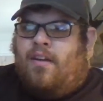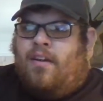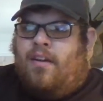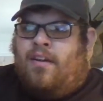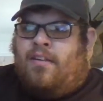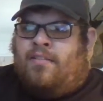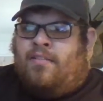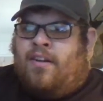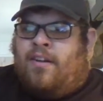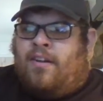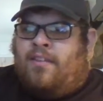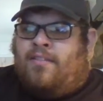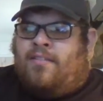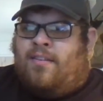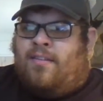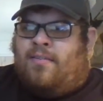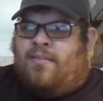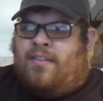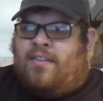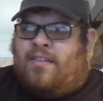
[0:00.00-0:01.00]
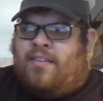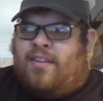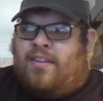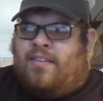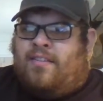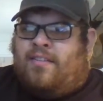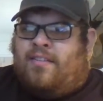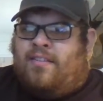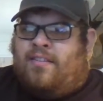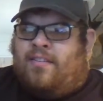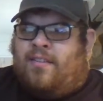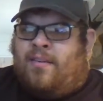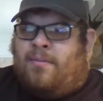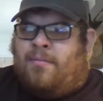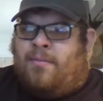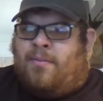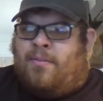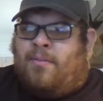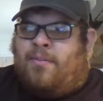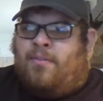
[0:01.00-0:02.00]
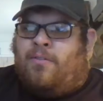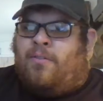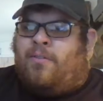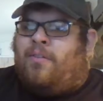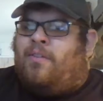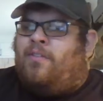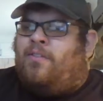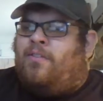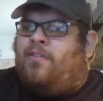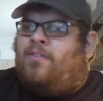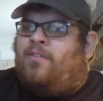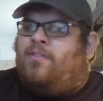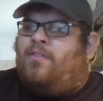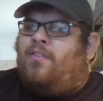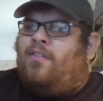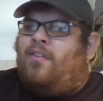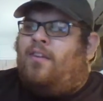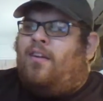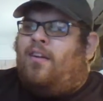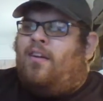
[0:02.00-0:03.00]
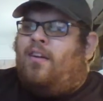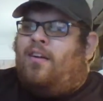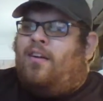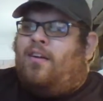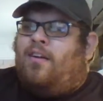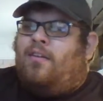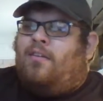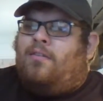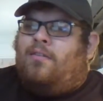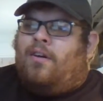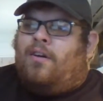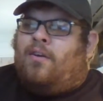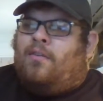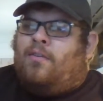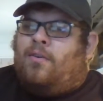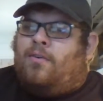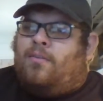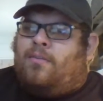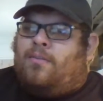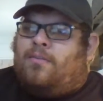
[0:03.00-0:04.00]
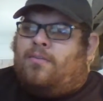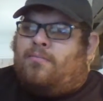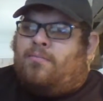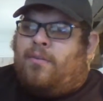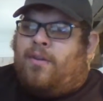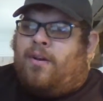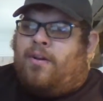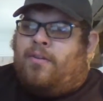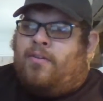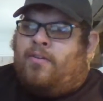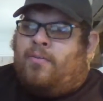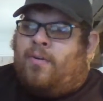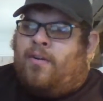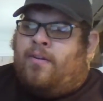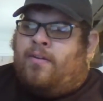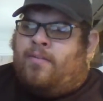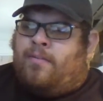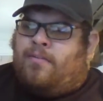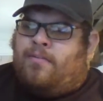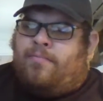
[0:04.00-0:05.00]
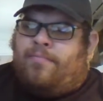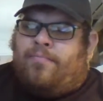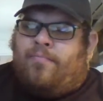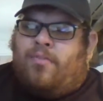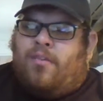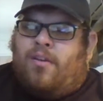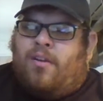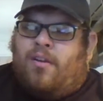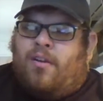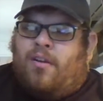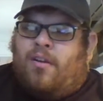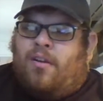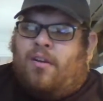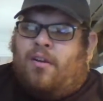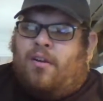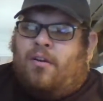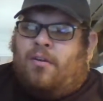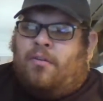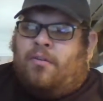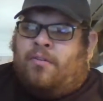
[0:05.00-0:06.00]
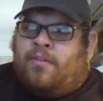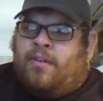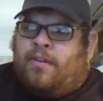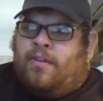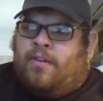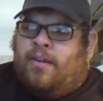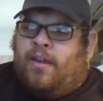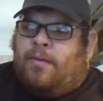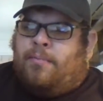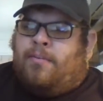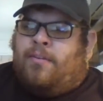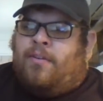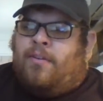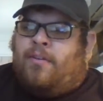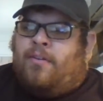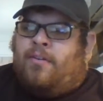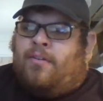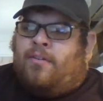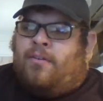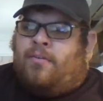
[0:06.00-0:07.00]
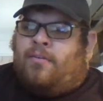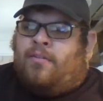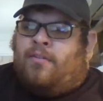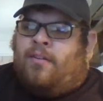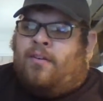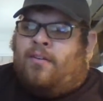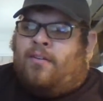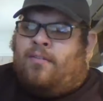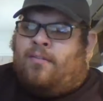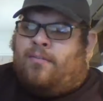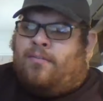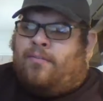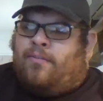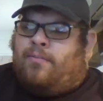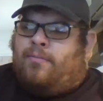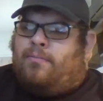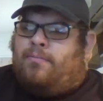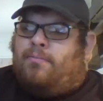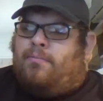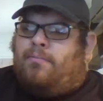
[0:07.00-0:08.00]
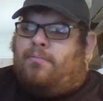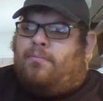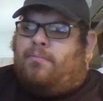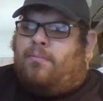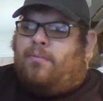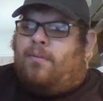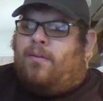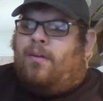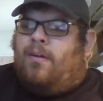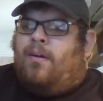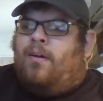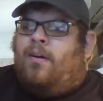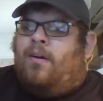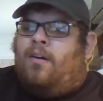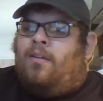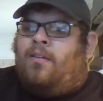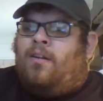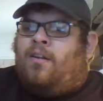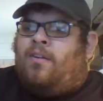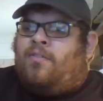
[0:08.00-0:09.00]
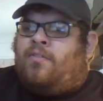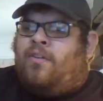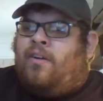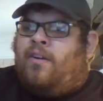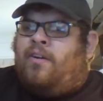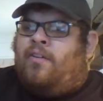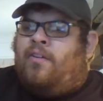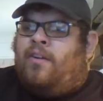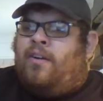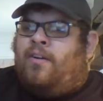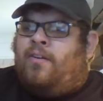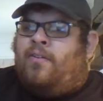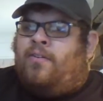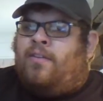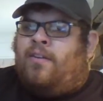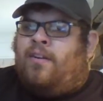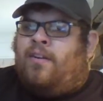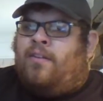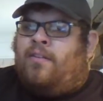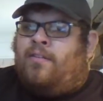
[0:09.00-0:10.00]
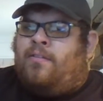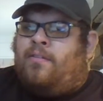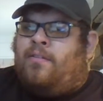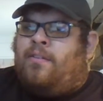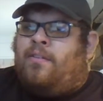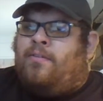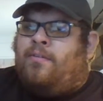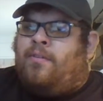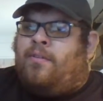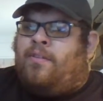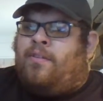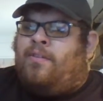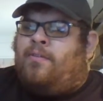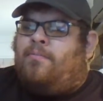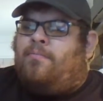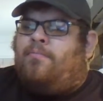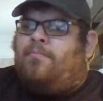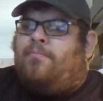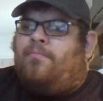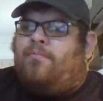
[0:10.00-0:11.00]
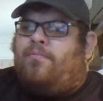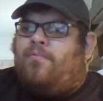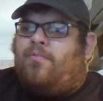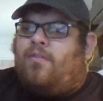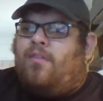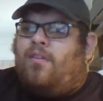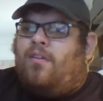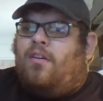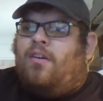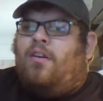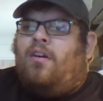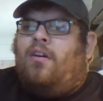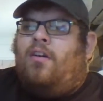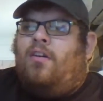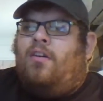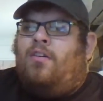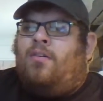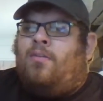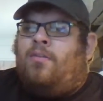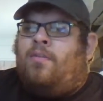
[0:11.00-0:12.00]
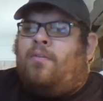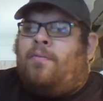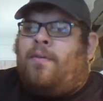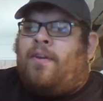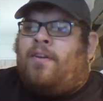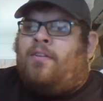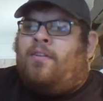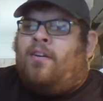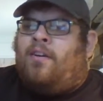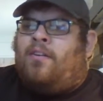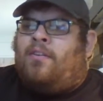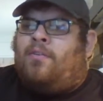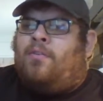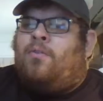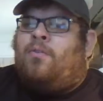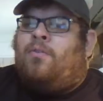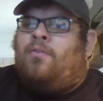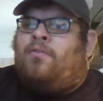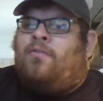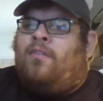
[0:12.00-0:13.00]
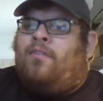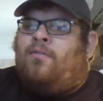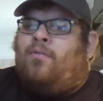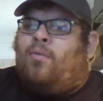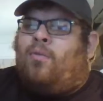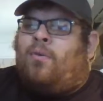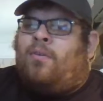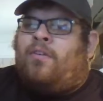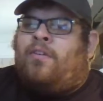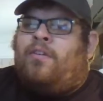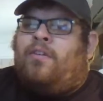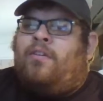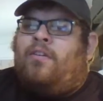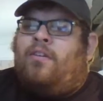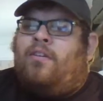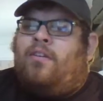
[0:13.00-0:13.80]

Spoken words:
It's not something that the typical user can just download and be on your way. With the emulator, there was a lot of trial and error that I did with it in order to make a lot of Google stuff work